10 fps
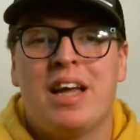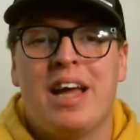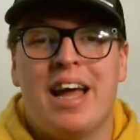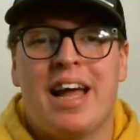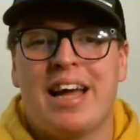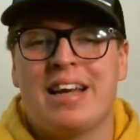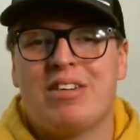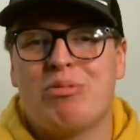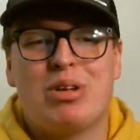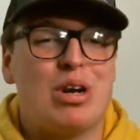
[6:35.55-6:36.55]

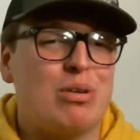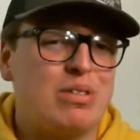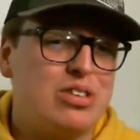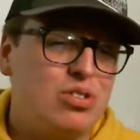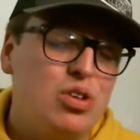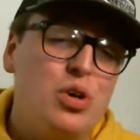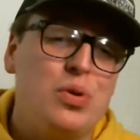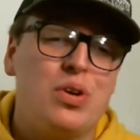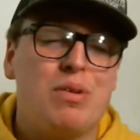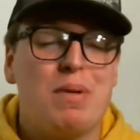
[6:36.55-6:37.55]
And, you know,
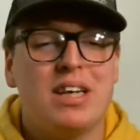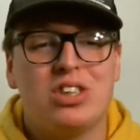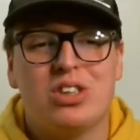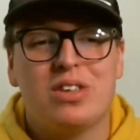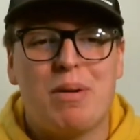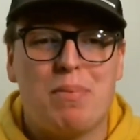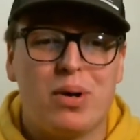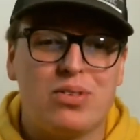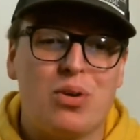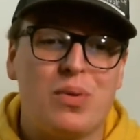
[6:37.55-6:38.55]
Luton, Minshew, they
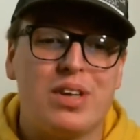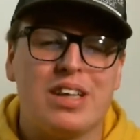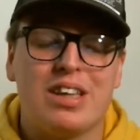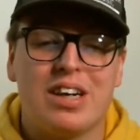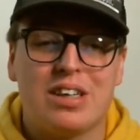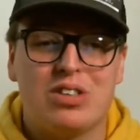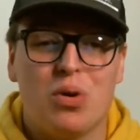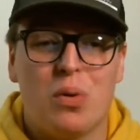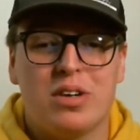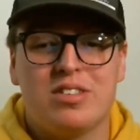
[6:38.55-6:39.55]
both don't really look
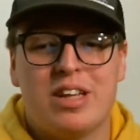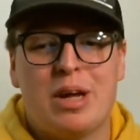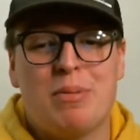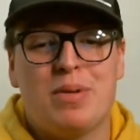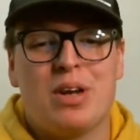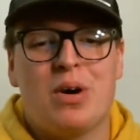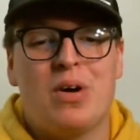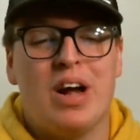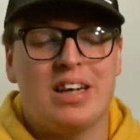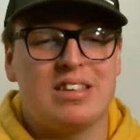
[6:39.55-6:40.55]
towards him, you know,
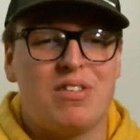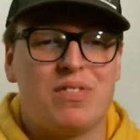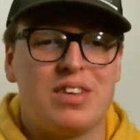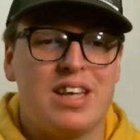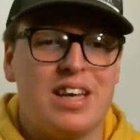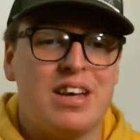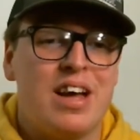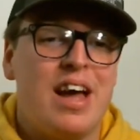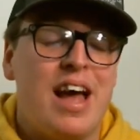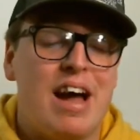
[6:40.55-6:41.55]
except for the
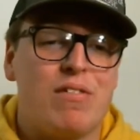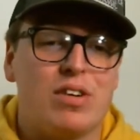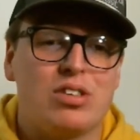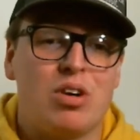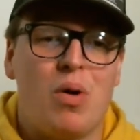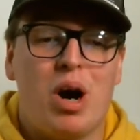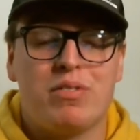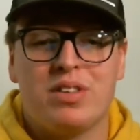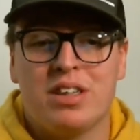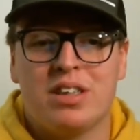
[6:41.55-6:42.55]
ever so
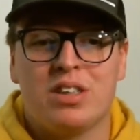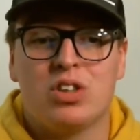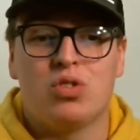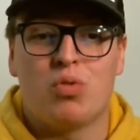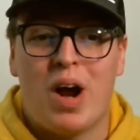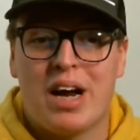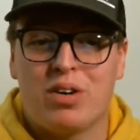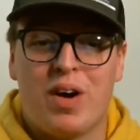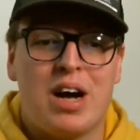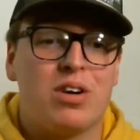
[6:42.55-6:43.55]
often drag
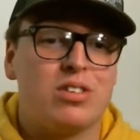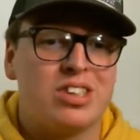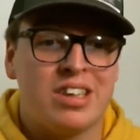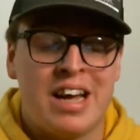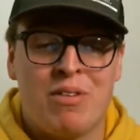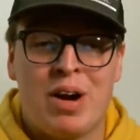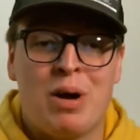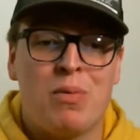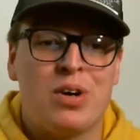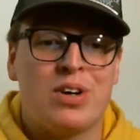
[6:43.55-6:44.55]
route or slant
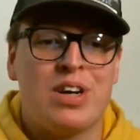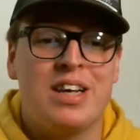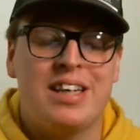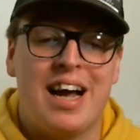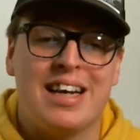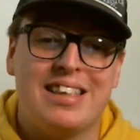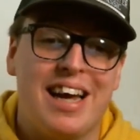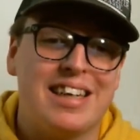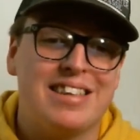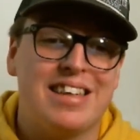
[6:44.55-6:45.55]
route where he kind of
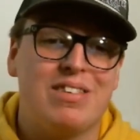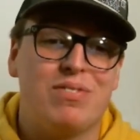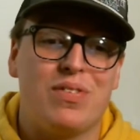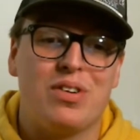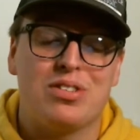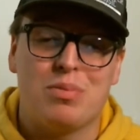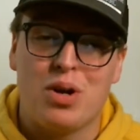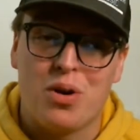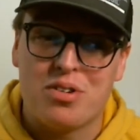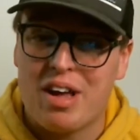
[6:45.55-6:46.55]
takes it for some
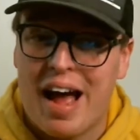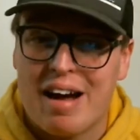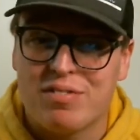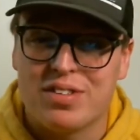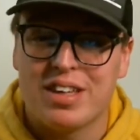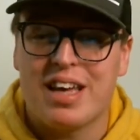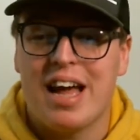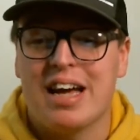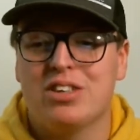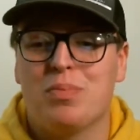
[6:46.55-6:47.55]
yards after the
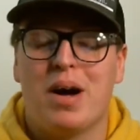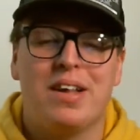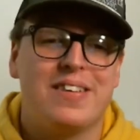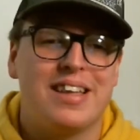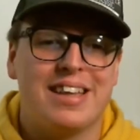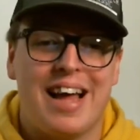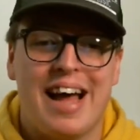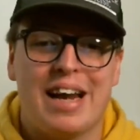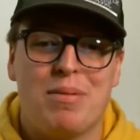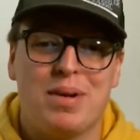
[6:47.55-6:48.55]
catch. But other than
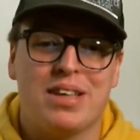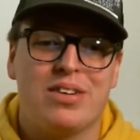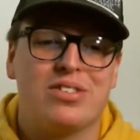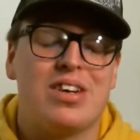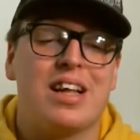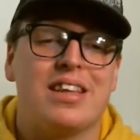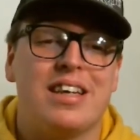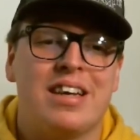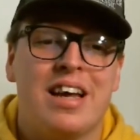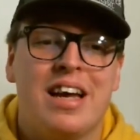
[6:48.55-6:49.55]
that, I mean, there's
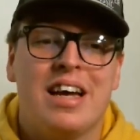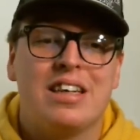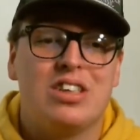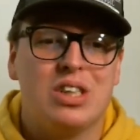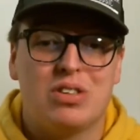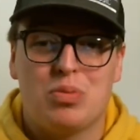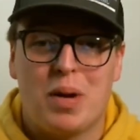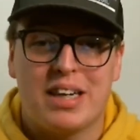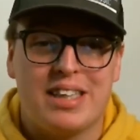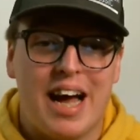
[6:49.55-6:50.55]
nothing too
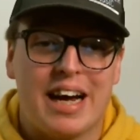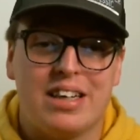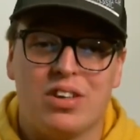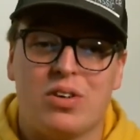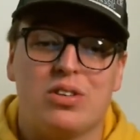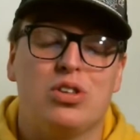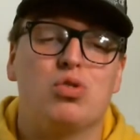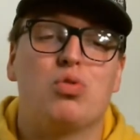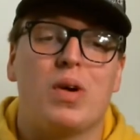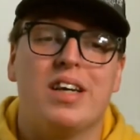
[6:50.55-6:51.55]
spectacular, too
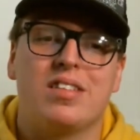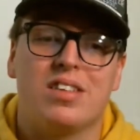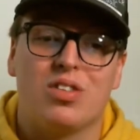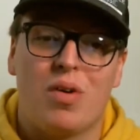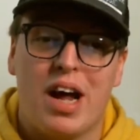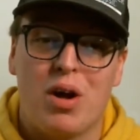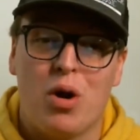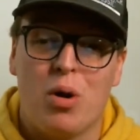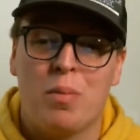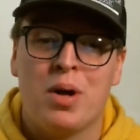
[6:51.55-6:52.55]
crazy to write
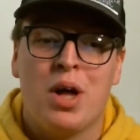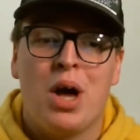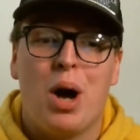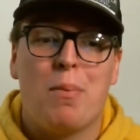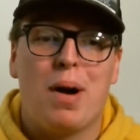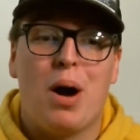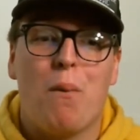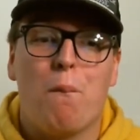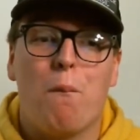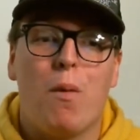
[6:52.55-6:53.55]
home about
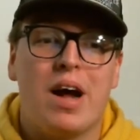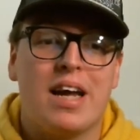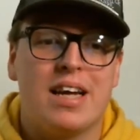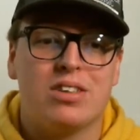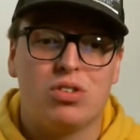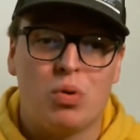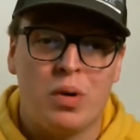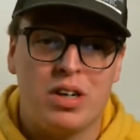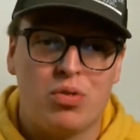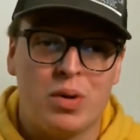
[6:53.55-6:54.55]
what his
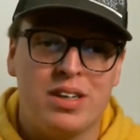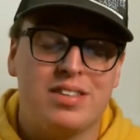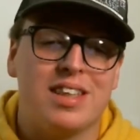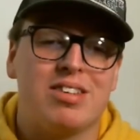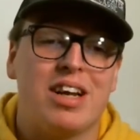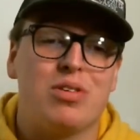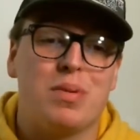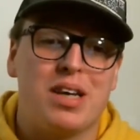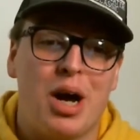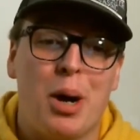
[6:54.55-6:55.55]
2020 season has
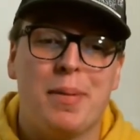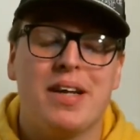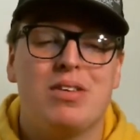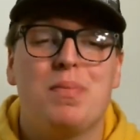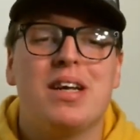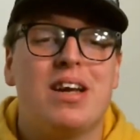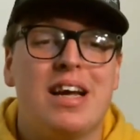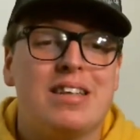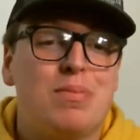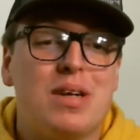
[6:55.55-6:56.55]
become. And it's been
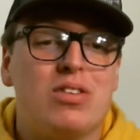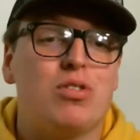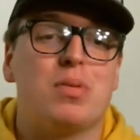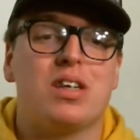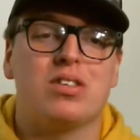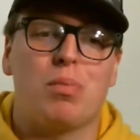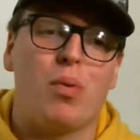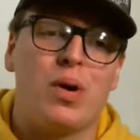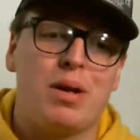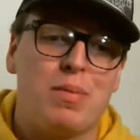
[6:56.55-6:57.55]
it's been super
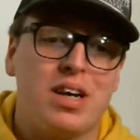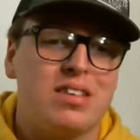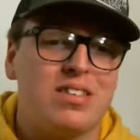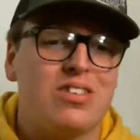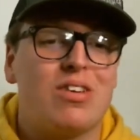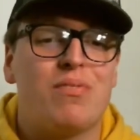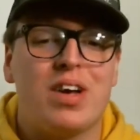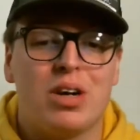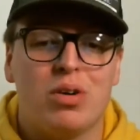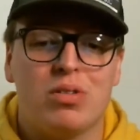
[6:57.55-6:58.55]
disappointing because this is a
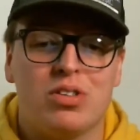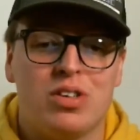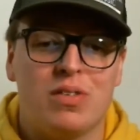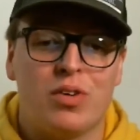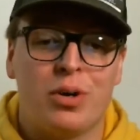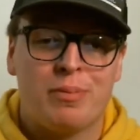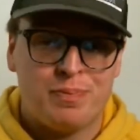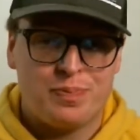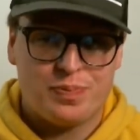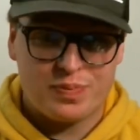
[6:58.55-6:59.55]
veteran receiver
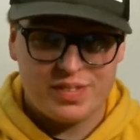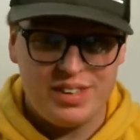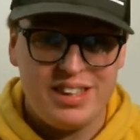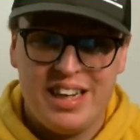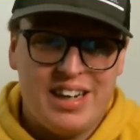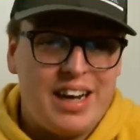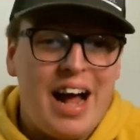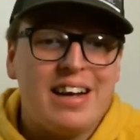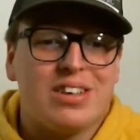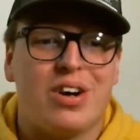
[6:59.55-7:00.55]
and a
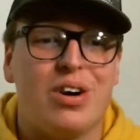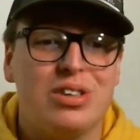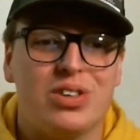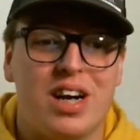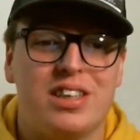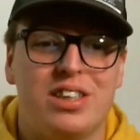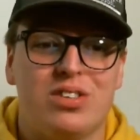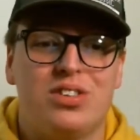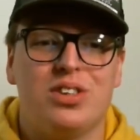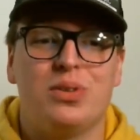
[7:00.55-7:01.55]
guy on a contract year
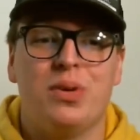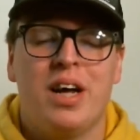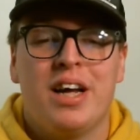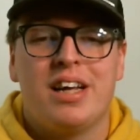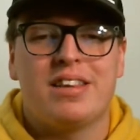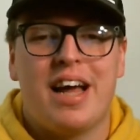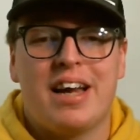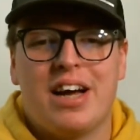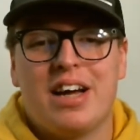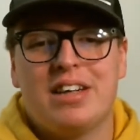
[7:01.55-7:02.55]
too that
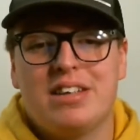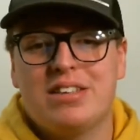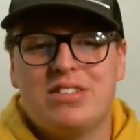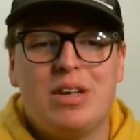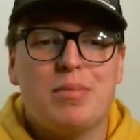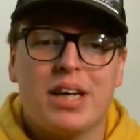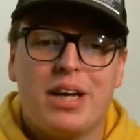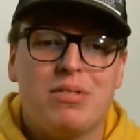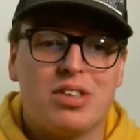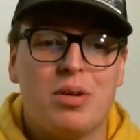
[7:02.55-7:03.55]
uh, it seemed like
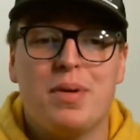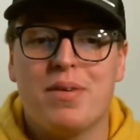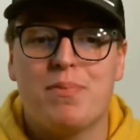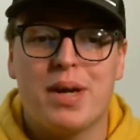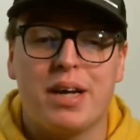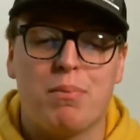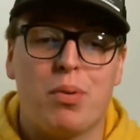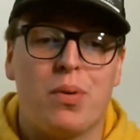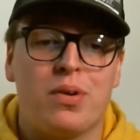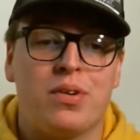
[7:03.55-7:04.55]
he was going to be a big
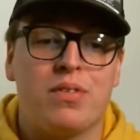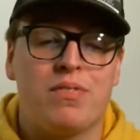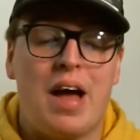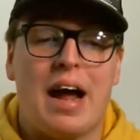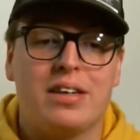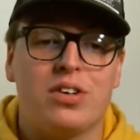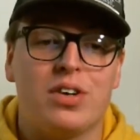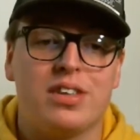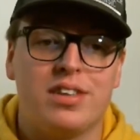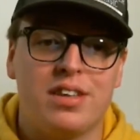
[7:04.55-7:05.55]
important factor
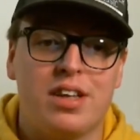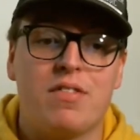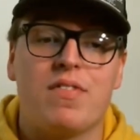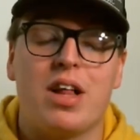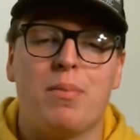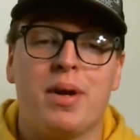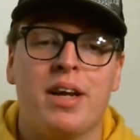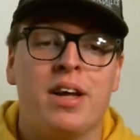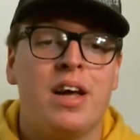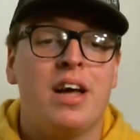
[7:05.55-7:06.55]
in the
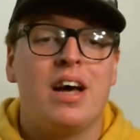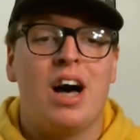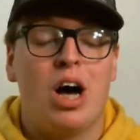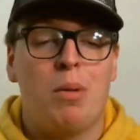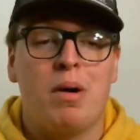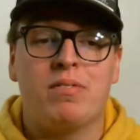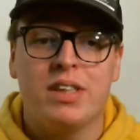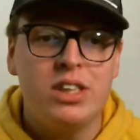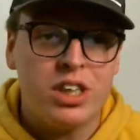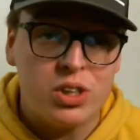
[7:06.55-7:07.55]
development um, of
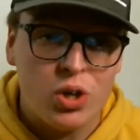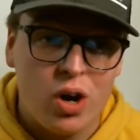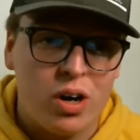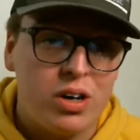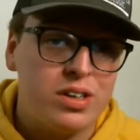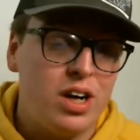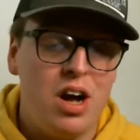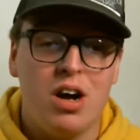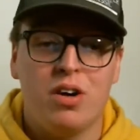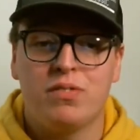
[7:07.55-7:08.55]
DJ Chark,
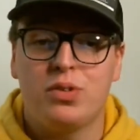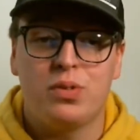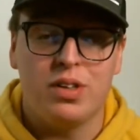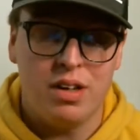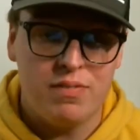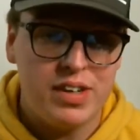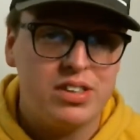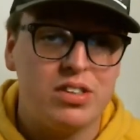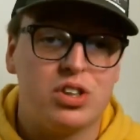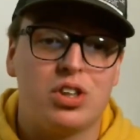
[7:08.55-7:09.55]
of
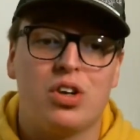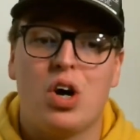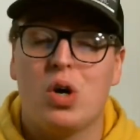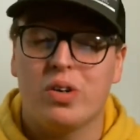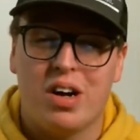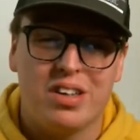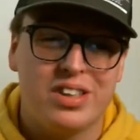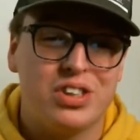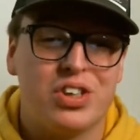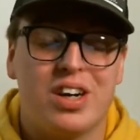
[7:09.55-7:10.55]
Laviska Shenault,
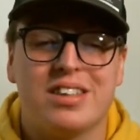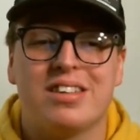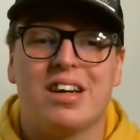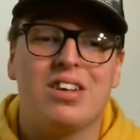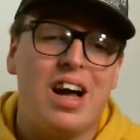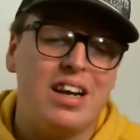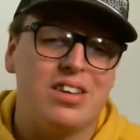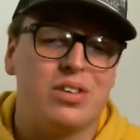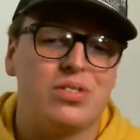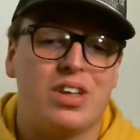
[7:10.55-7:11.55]
Collin Johnson, a lot of
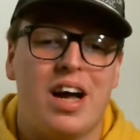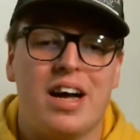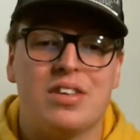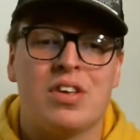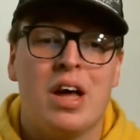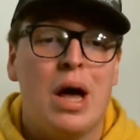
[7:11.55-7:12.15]
those guys.